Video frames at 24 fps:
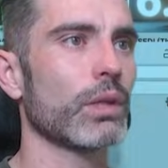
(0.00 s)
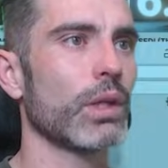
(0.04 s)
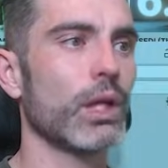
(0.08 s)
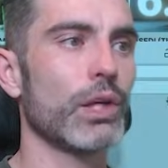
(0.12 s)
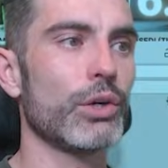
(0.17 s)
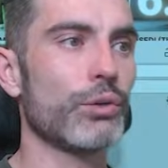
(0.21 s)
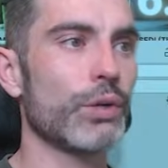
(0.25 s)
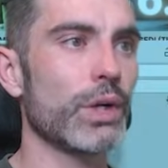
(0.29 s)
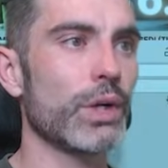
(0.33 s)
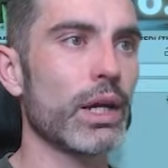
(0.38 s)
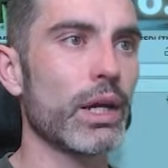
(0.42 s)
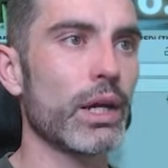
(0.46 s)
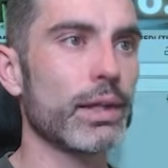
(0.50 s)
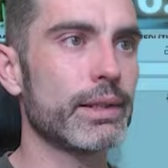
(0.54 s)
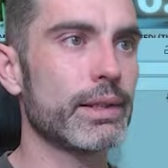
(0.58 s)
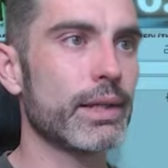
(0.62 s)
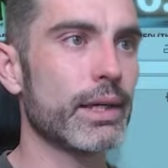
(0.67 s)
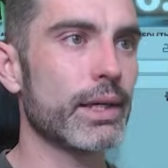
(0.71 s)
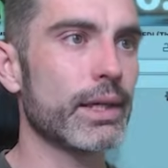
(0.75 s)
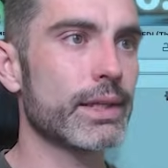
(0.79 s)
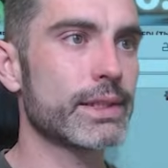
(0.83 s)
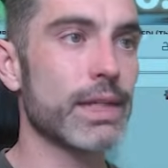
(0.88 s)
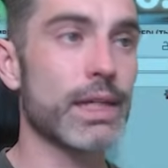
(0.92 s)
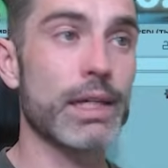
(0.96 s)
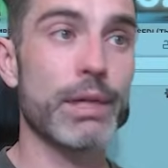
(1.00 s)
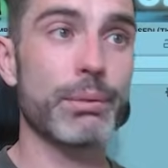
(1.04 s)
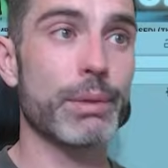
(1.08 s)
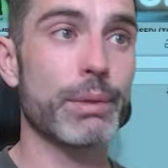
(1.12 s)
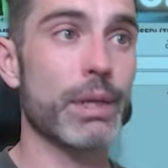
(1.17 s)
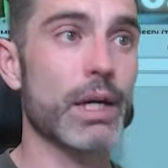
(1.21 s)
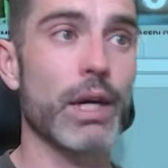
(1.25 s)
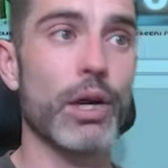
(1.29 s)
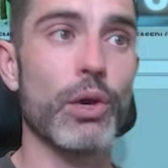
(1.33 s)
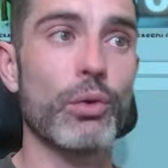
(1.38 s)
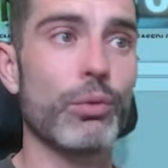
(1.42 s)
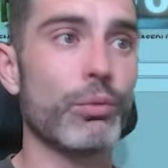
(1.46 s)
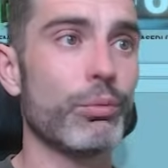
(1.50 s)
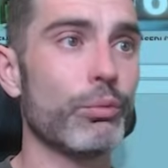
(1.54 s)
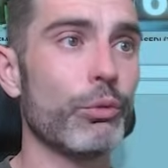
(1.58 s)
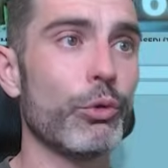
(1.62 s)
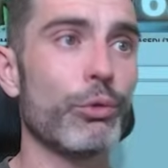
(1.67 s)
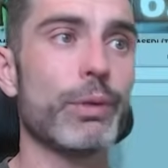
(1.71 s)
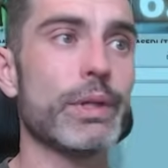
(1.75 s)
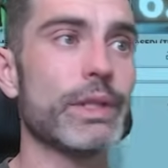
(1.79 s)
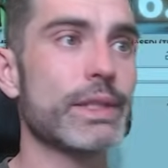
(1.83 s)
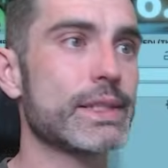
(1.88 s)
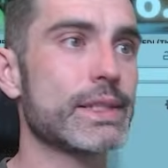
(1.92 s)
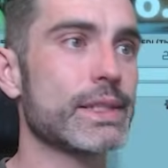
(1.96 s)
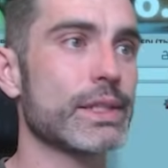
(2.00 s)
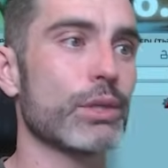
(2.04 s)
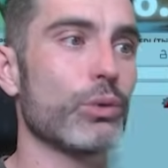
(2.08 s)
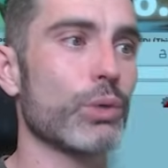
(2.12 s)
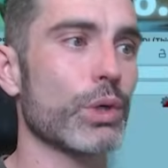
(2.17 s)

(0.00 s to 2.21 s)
and over here I test, and if there I go, movement still